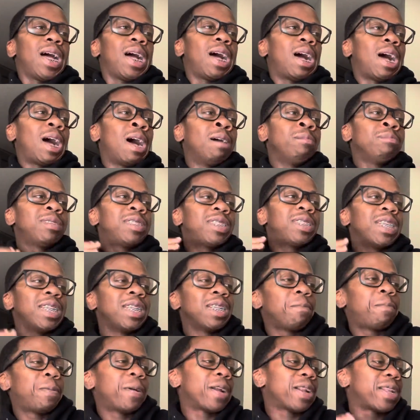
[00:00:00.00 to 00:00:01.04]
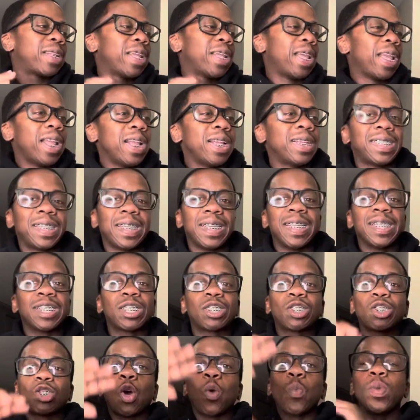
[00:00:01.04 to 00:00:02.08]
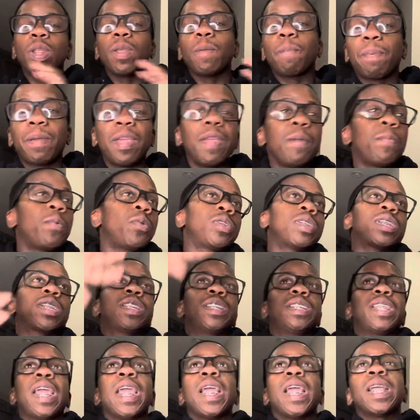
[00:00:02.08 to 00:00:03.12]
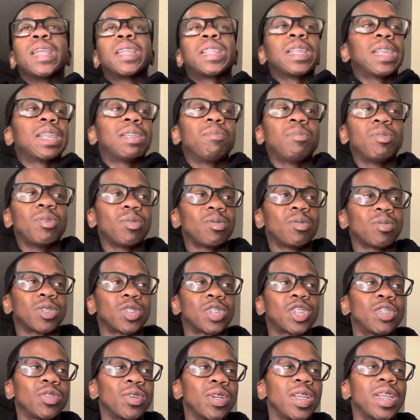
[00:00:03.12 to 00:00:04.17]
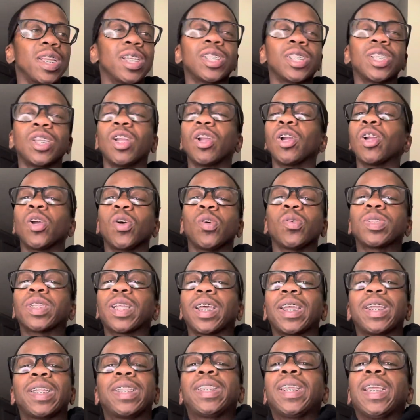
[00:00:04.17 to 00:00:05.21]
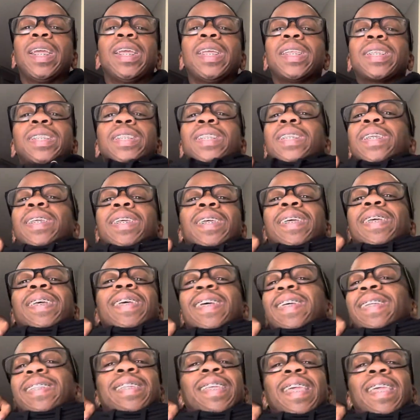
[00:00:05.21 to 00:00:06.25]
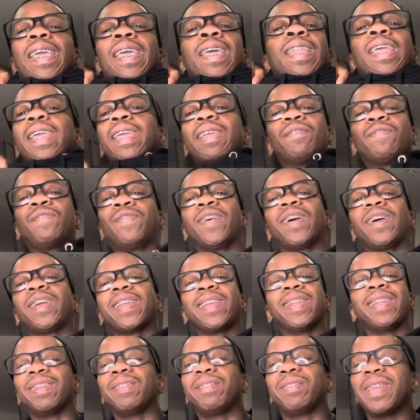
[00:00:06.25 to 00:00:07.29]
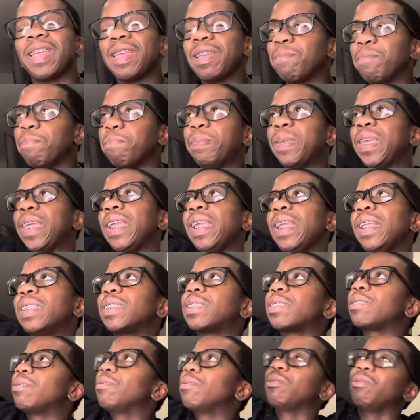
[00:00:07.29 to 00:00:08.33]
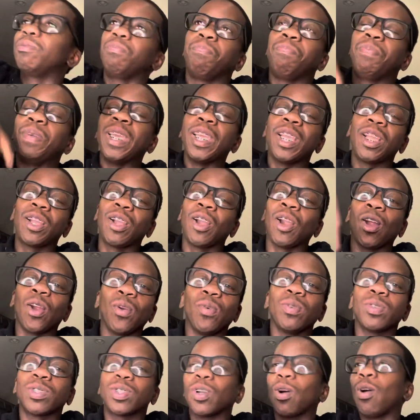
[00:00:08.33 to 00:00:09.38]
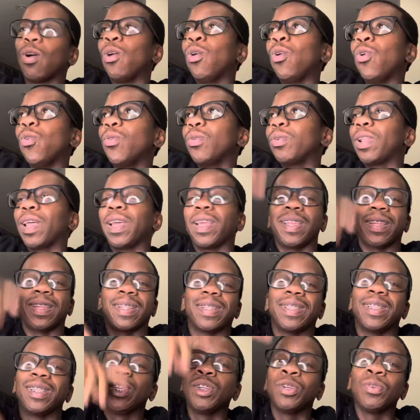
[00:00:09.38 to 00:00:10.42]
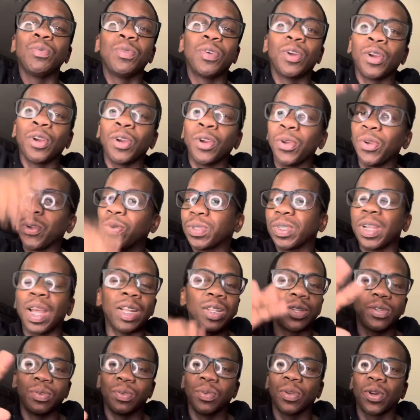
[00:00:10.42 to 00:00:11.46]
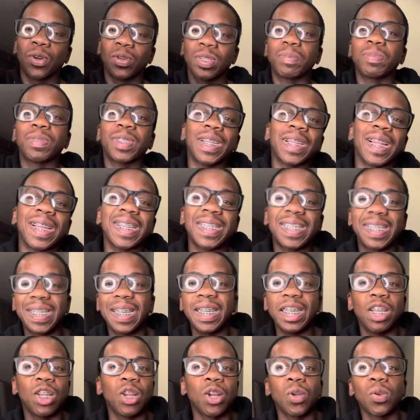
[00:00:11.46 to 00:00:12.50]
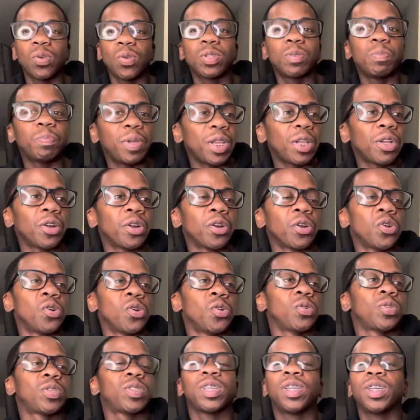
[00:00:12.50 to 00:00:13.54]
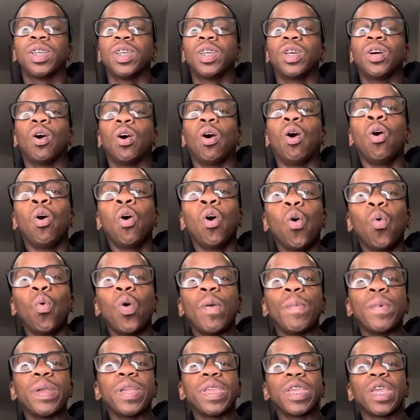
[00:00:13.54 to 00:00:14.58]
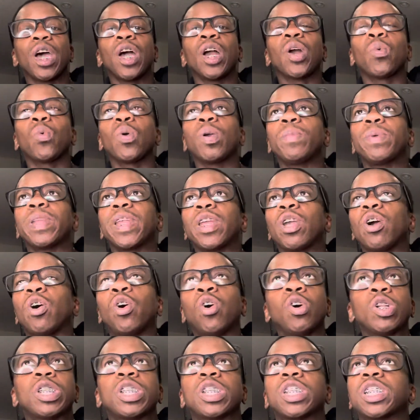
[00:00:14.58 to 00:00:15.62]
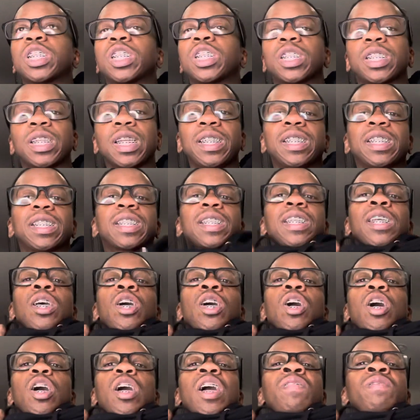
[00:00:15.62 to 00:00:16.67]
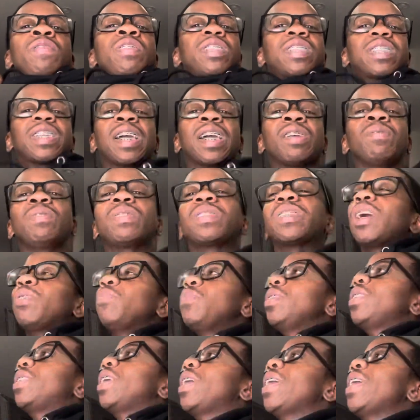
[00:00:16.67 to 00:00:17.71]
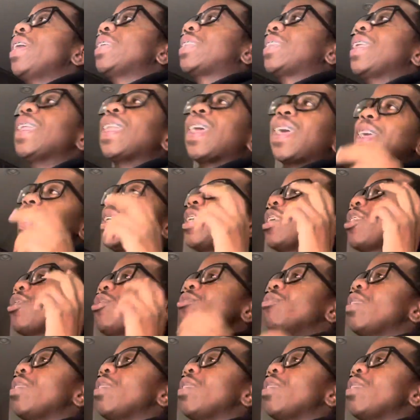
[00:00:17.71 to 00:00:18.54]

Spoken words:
I'm sitting up here dancing. It's so many people just dancing in the middle of the street. It's girls like this, getting they beads, big girls, old, like, little girls, not little girls, I'm saying like skinny girls, big girls, old women, younger women, they just every time we dance, they like, yo,